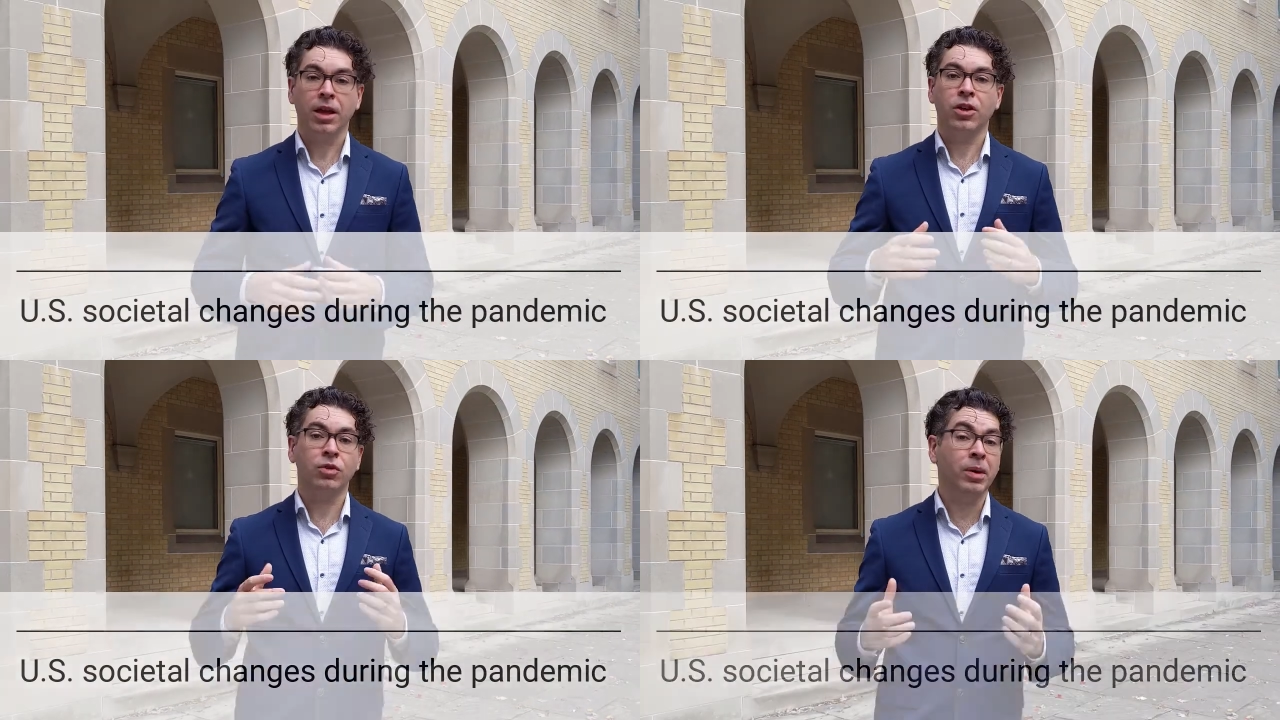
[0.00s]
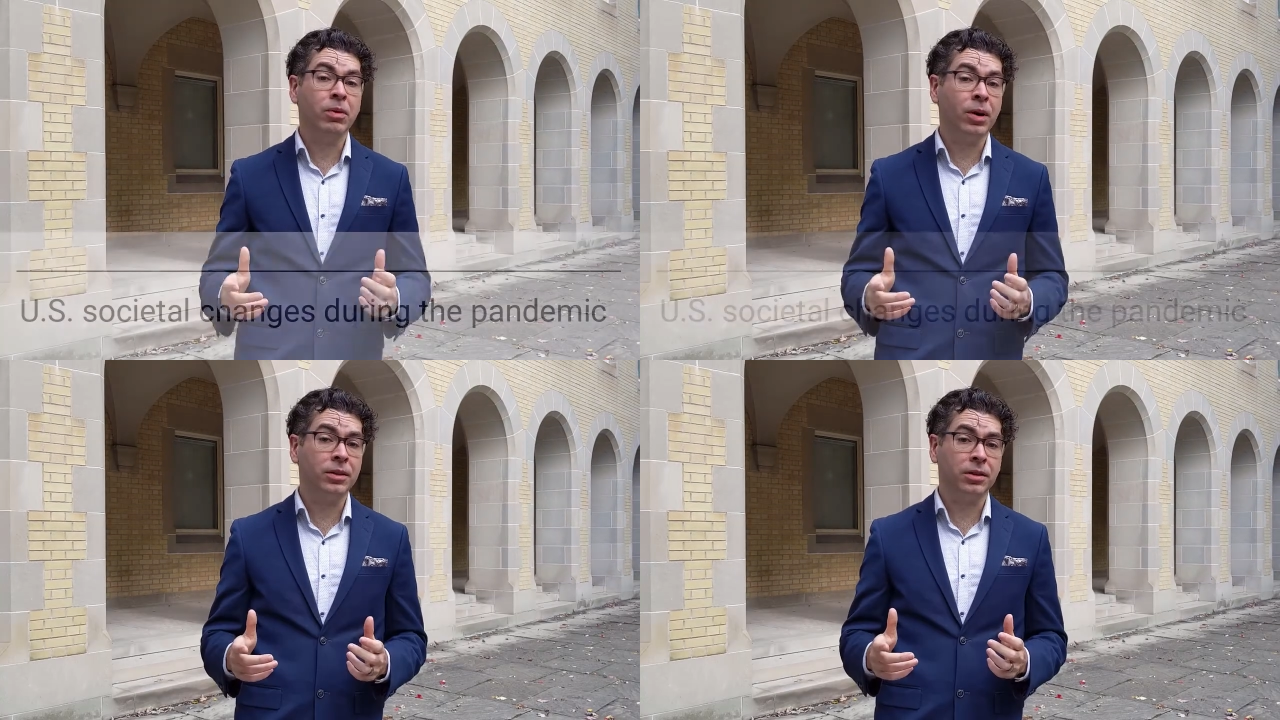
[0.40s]
You may
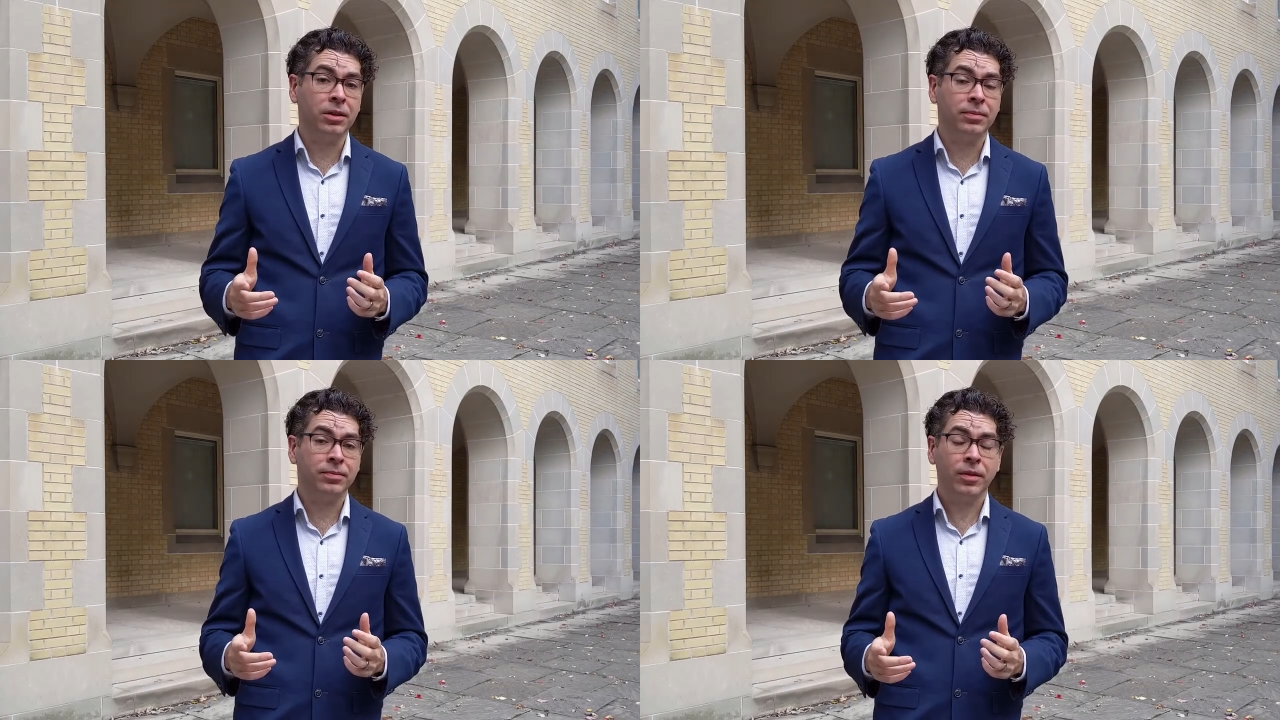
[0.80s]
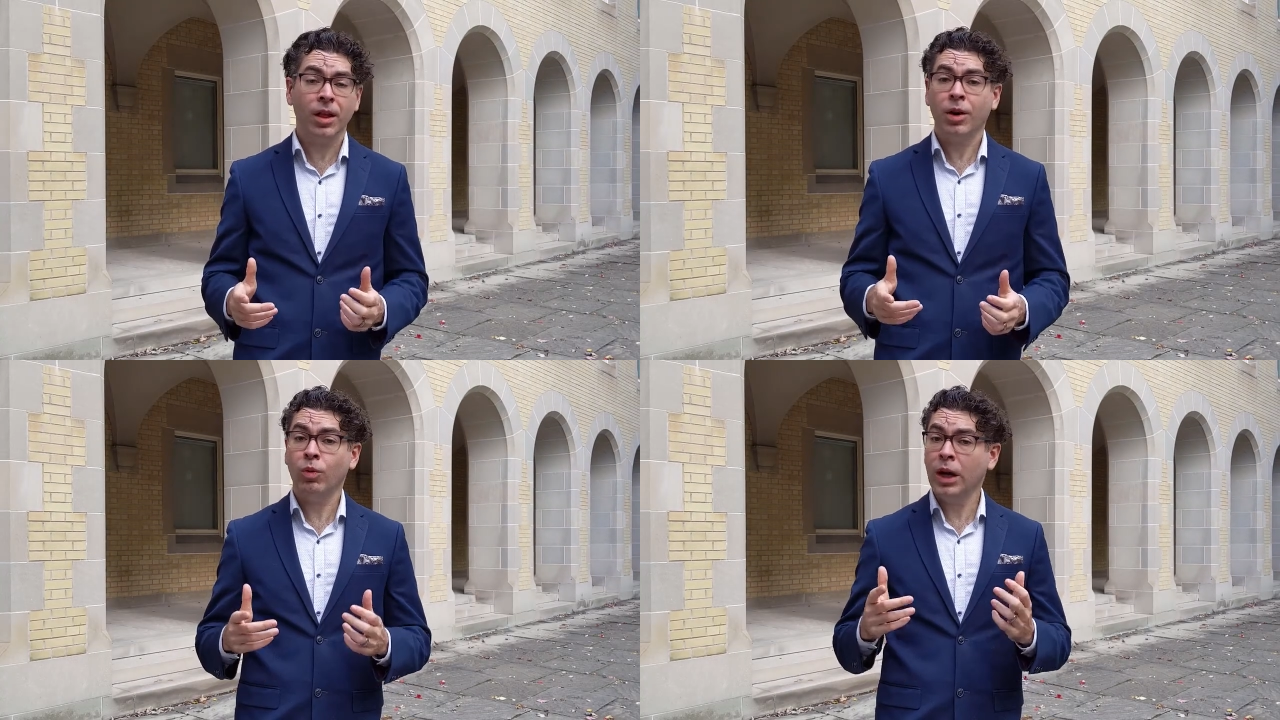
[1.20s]
wonder,
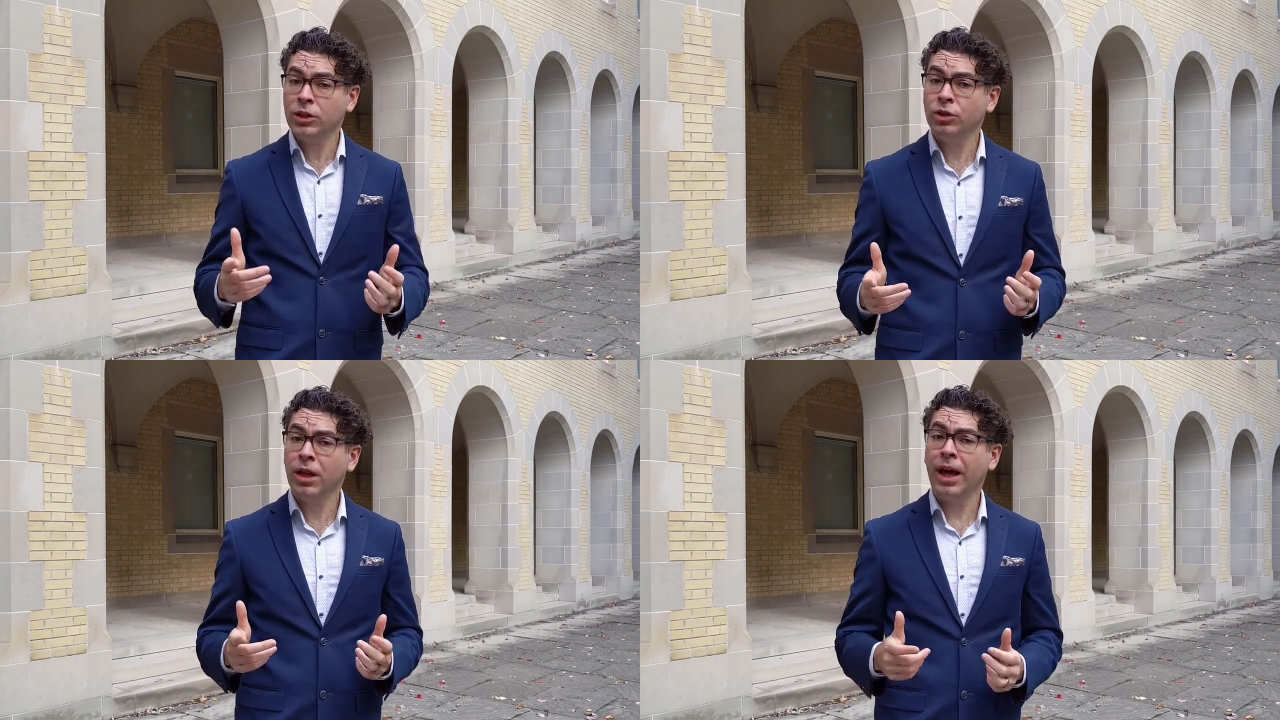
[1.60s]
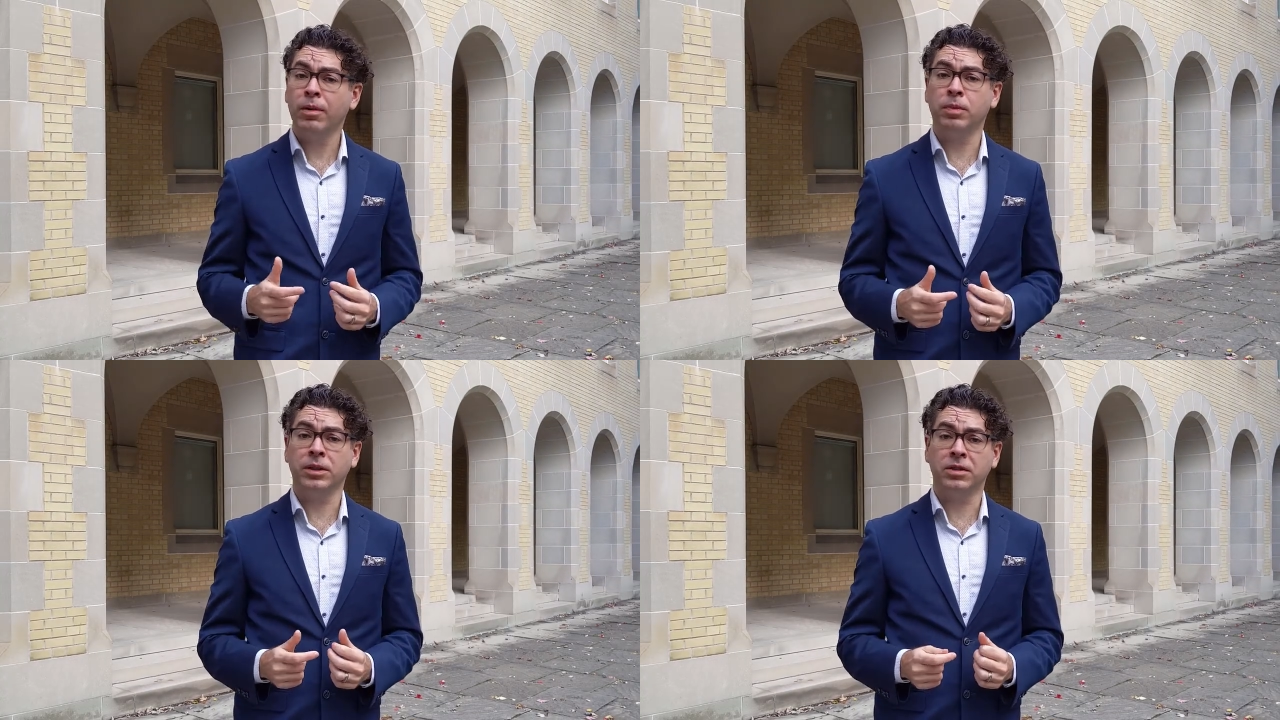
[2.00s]
why should I
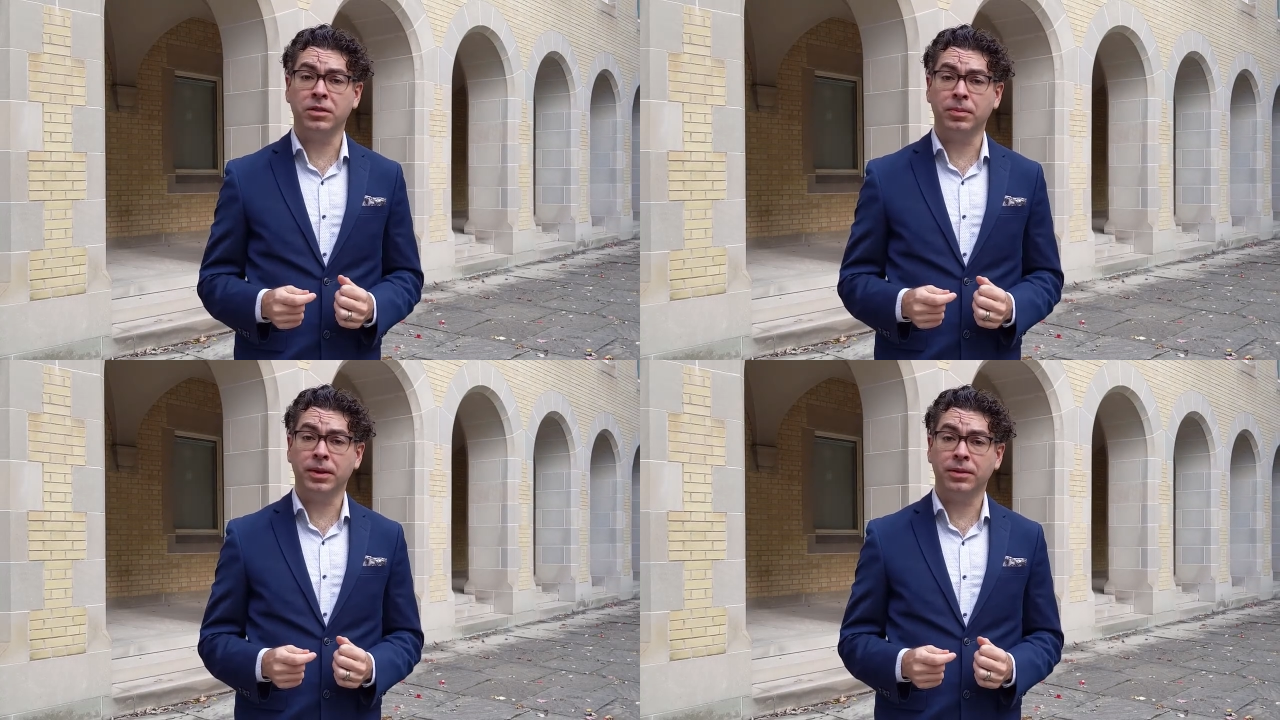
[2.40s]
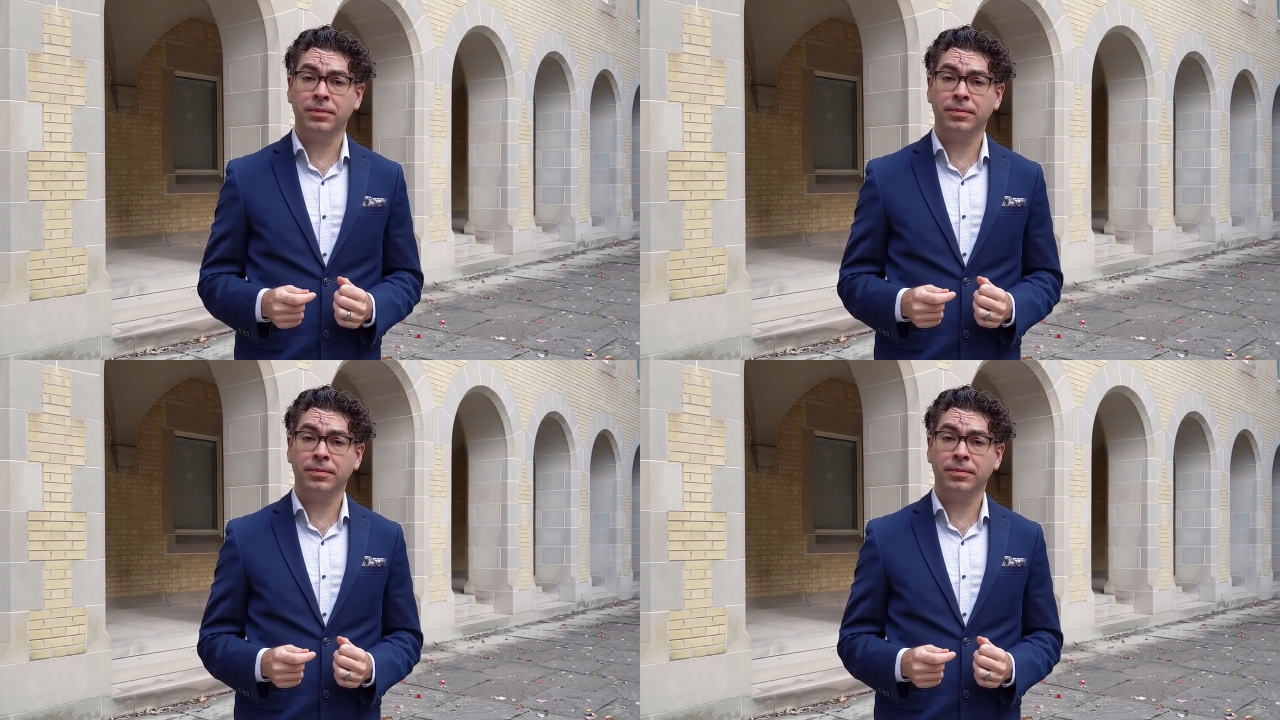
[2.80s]
participate?